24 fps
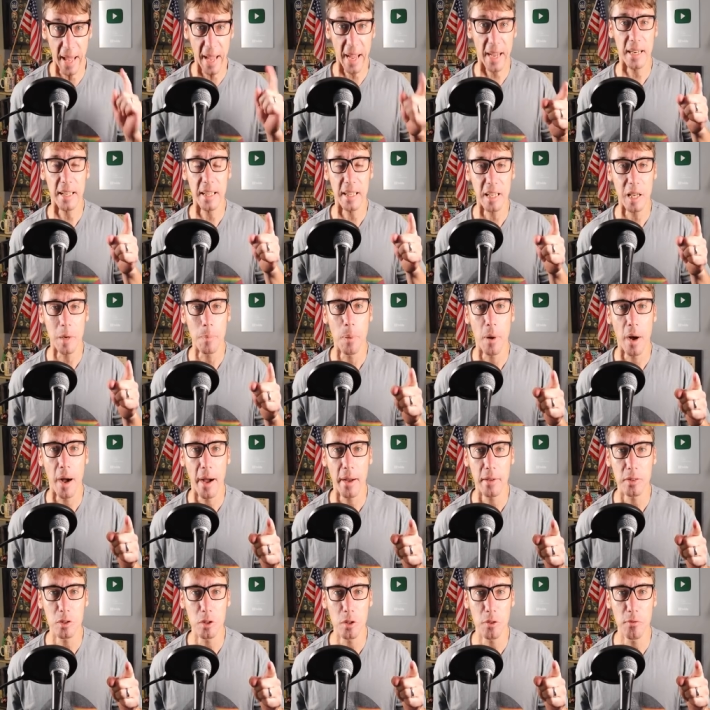Adding
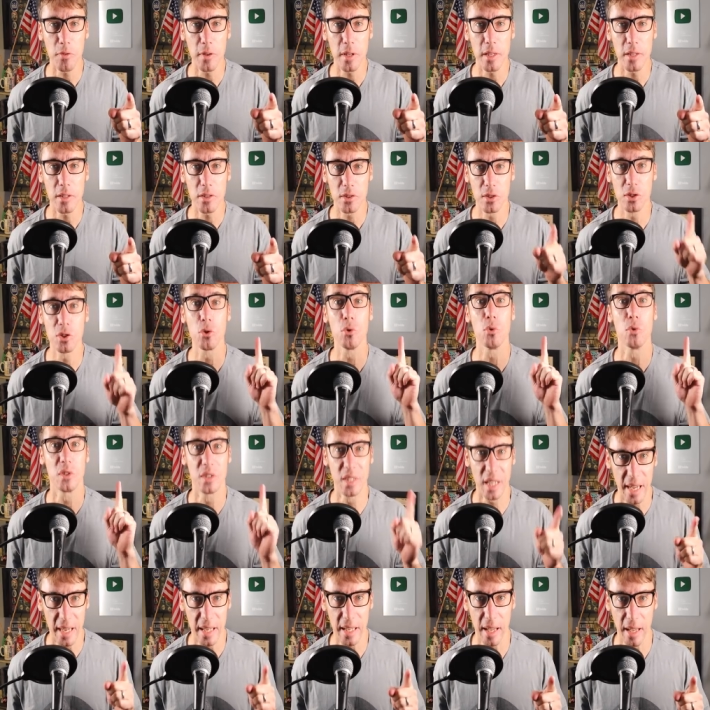apostrophes to
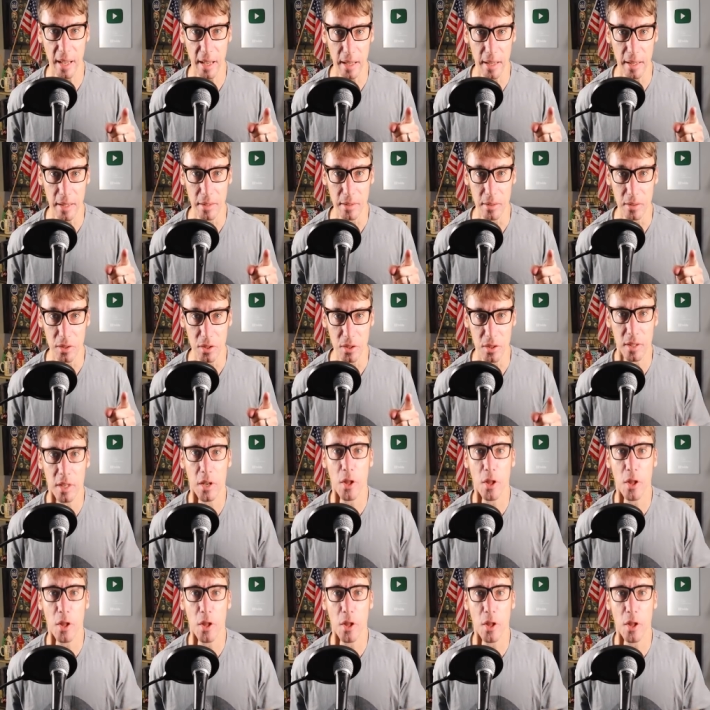decades.